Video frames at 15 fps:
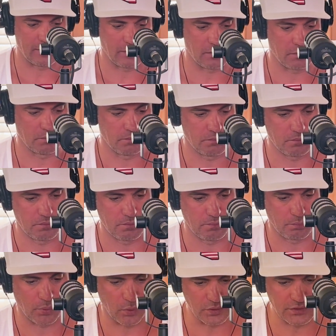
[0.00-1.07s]
on our
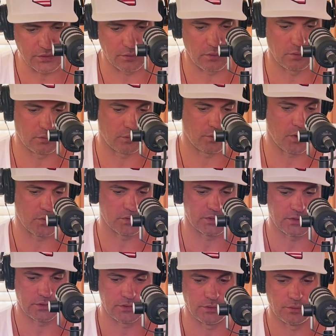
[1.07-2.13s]
personal
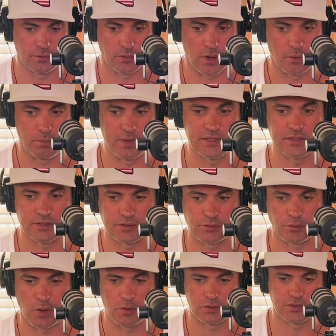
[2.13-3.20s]
gross to our business
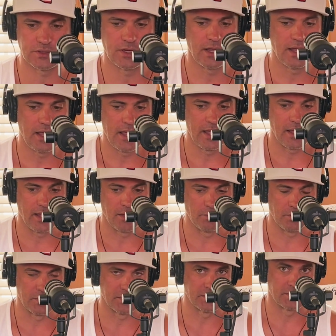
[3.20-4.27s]
gross, it
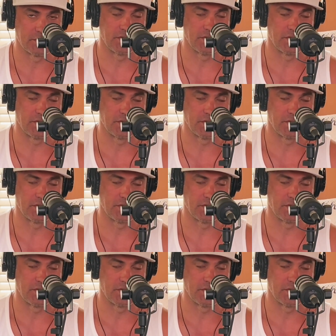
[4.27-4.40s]
was